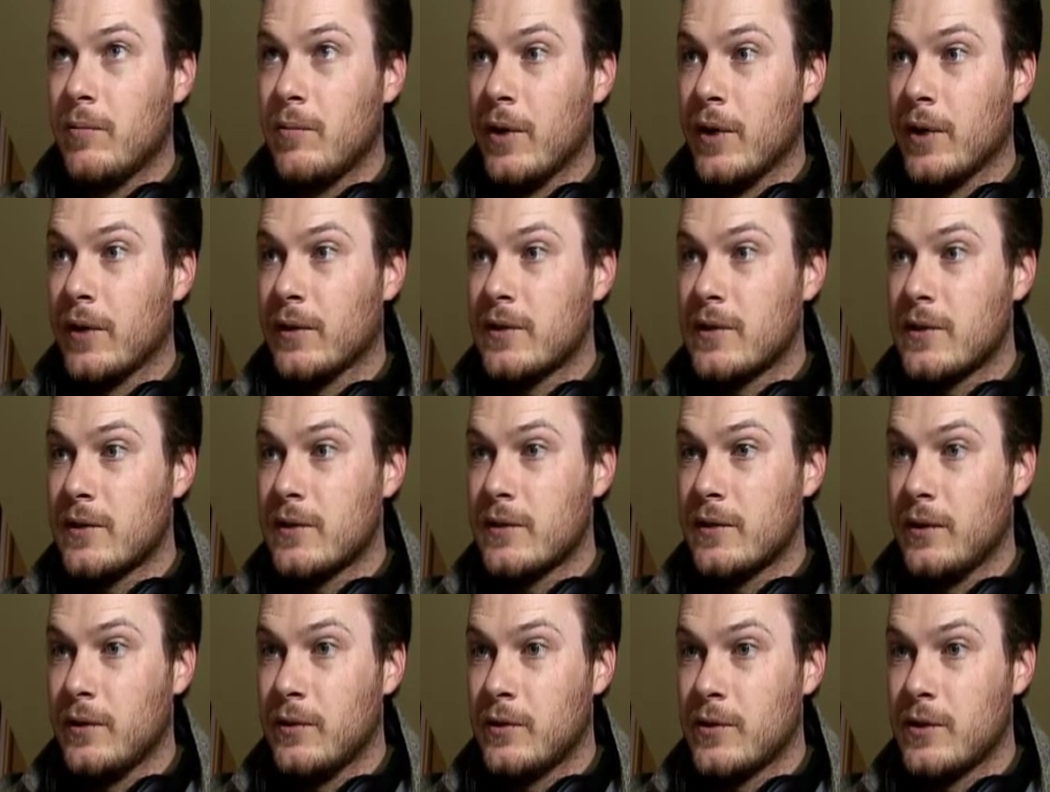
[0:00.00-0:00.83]
but
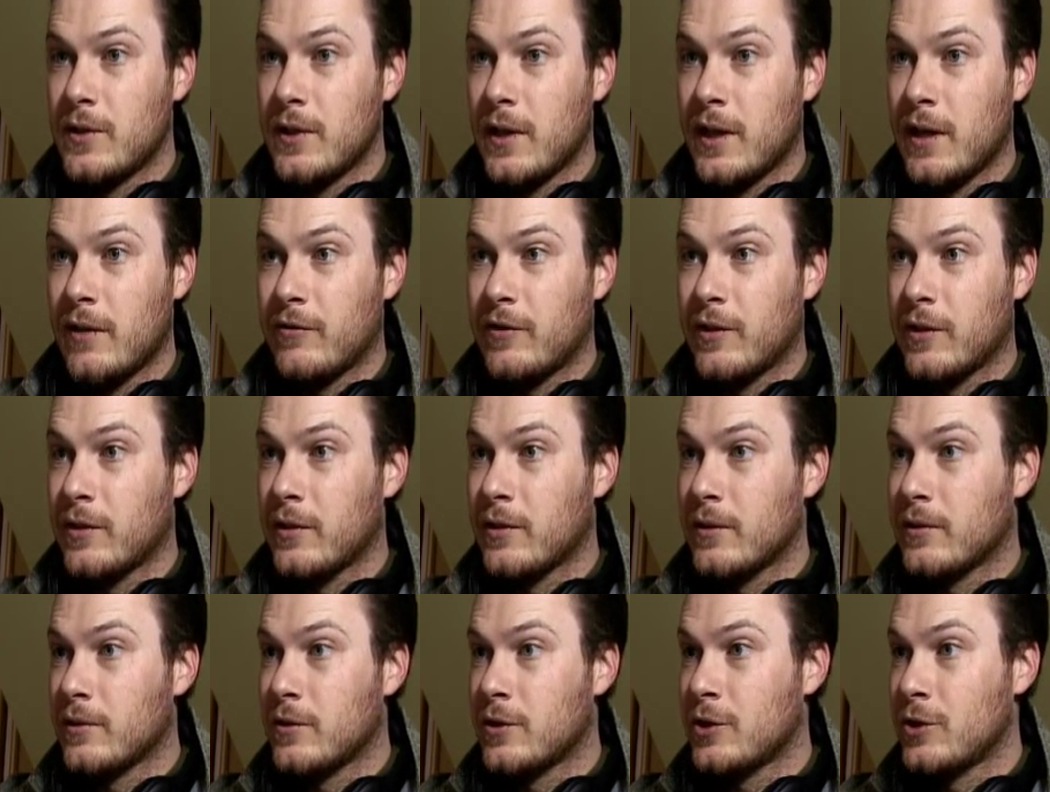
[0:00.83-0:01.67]
you still have
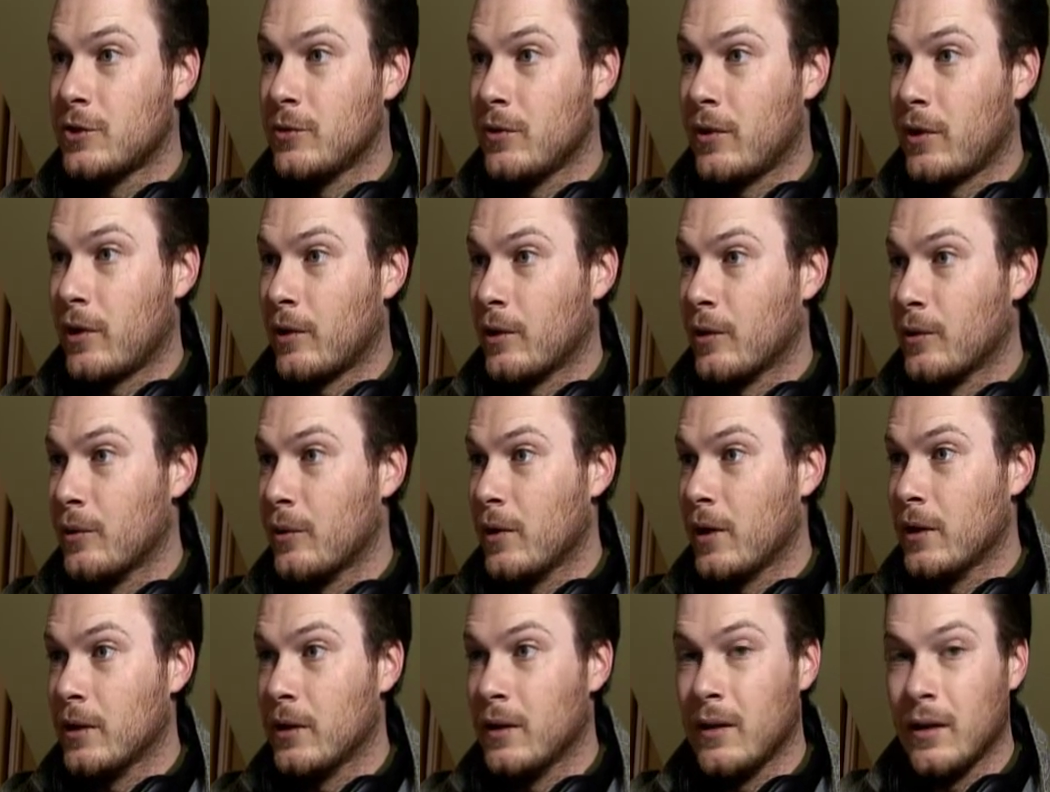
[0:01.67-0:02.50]
to shoot through
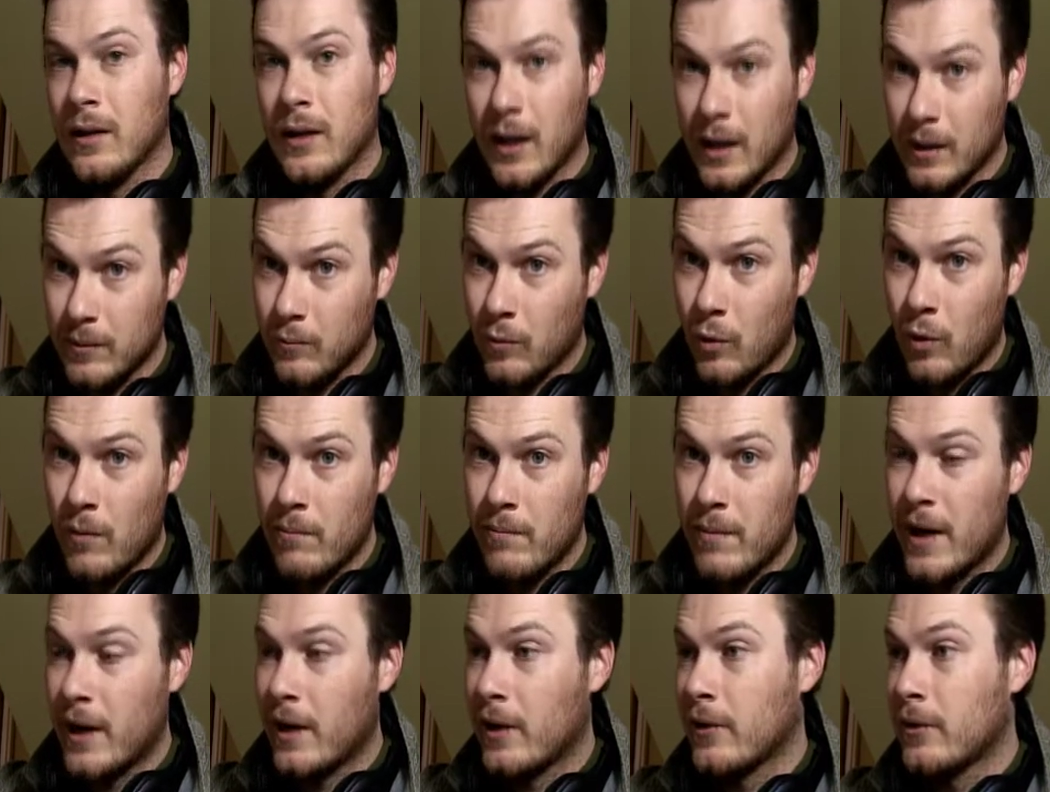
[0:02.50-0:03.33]
a lot more
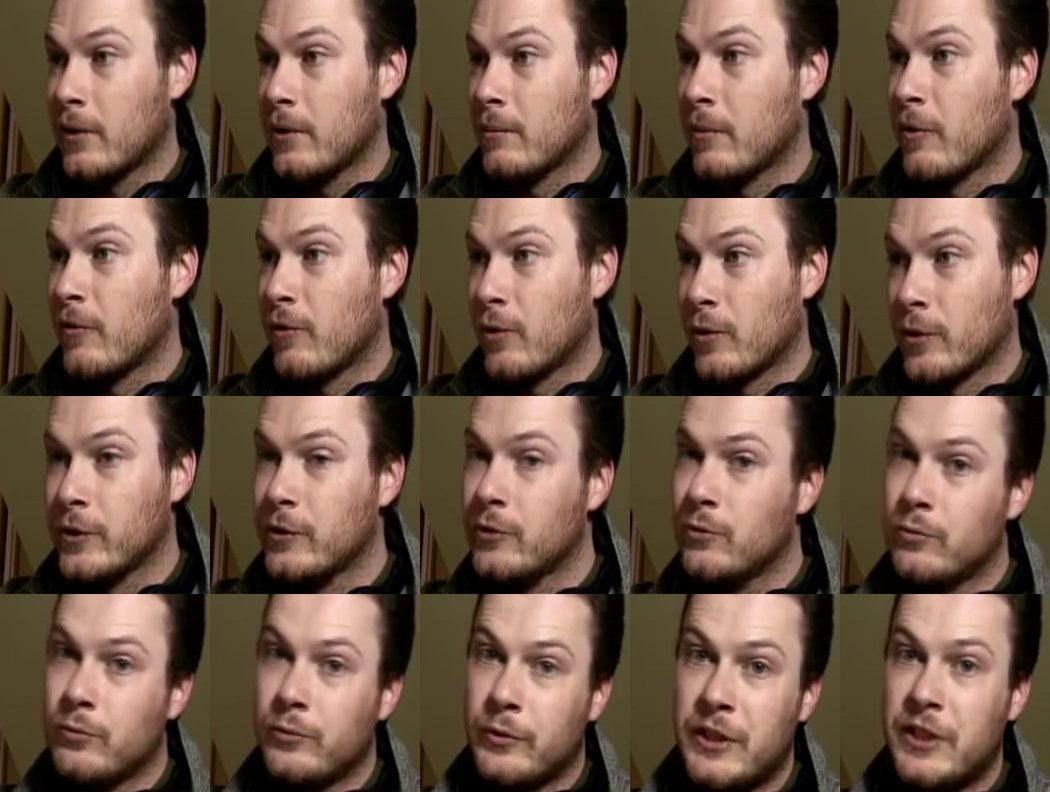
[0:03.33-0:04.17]
barrel before
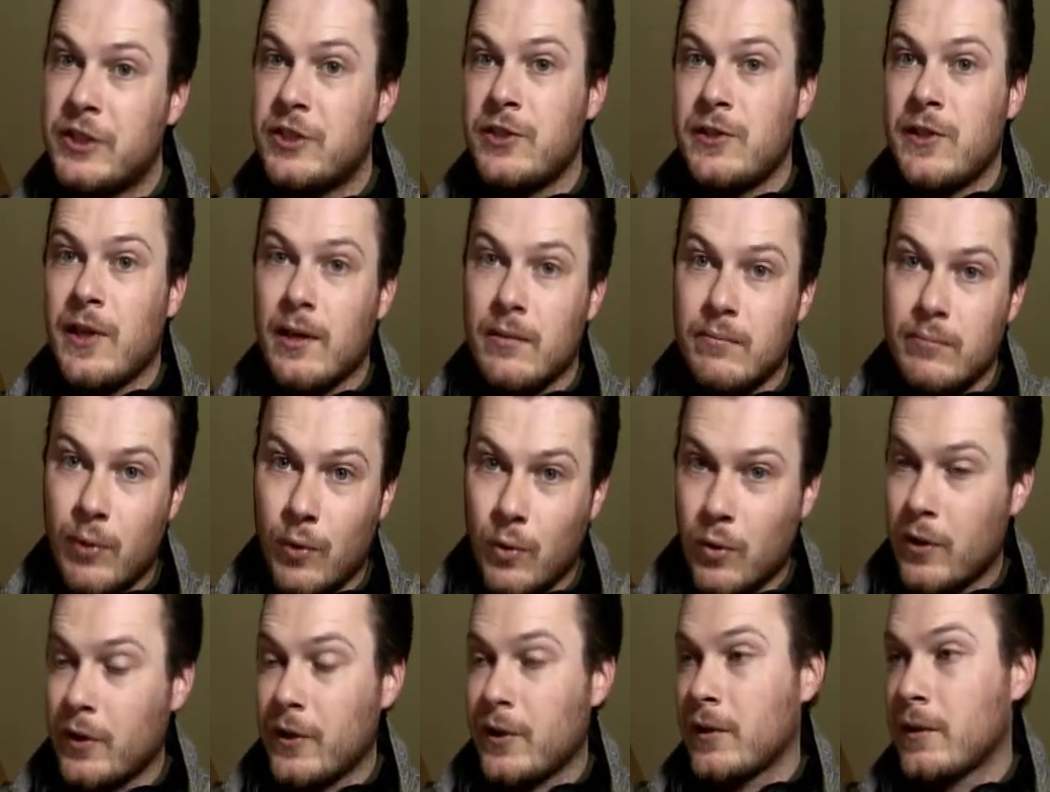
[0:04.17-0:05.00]
you reach that
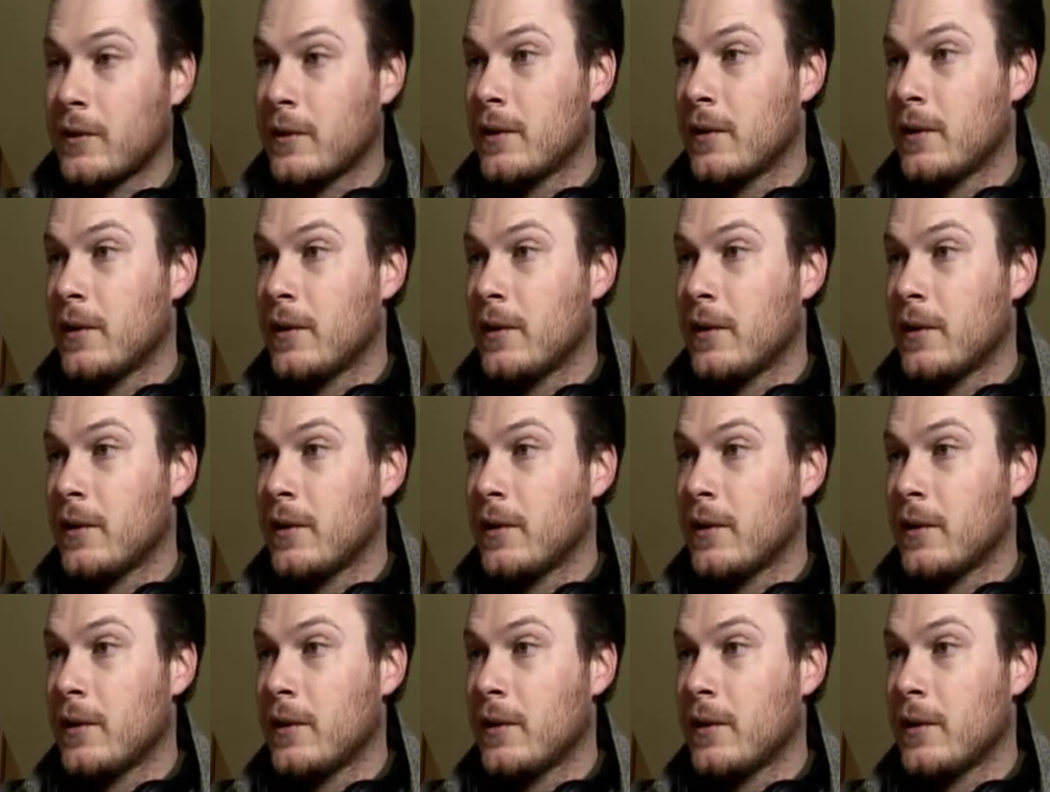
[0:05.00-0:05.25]
porting.